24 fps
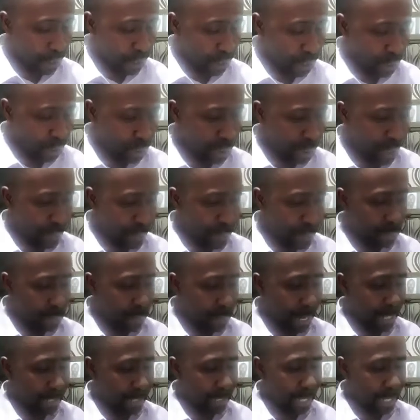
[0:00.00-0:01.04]
So let me
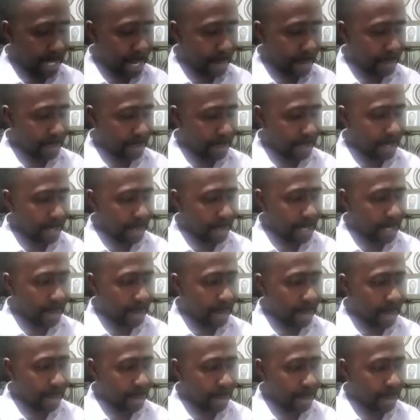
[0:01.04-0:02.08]
look at
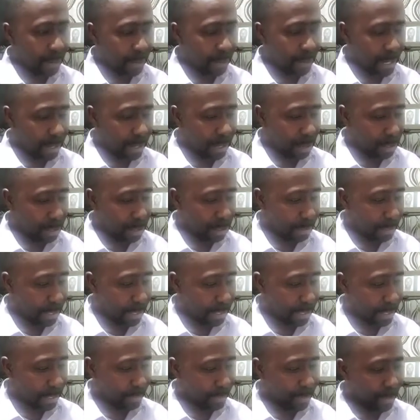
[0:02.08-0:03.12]
September, quick, October,
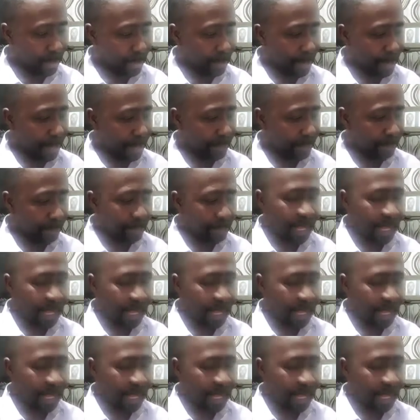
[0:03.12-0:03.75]
September.